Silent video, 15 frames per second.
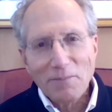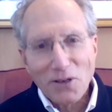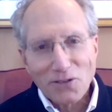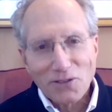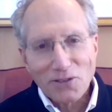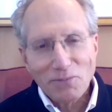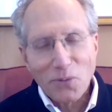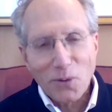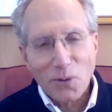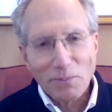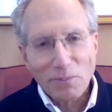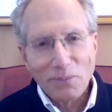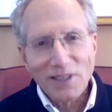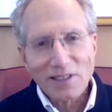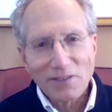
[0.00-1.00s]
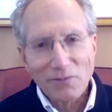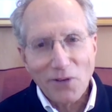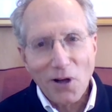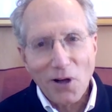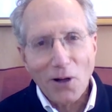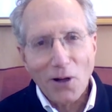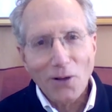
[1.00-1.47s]
most important piece of
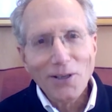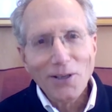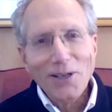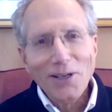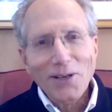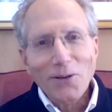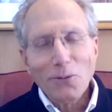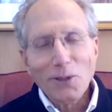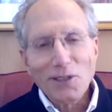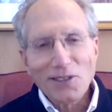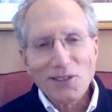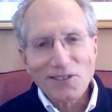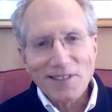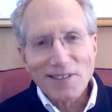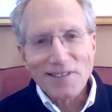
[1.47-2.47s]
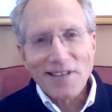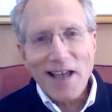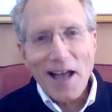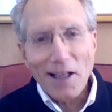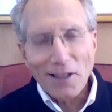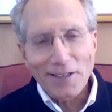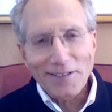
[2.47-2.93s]
all, which is the
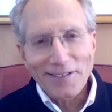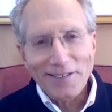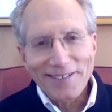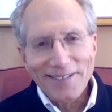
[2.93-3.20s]
talent.